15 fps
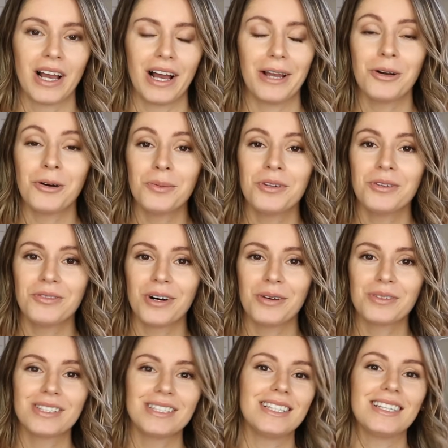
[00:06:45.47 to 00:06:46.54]
I hope you
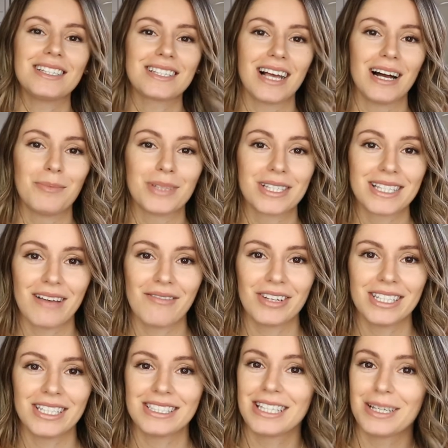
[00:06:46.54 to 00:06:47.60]
found these 7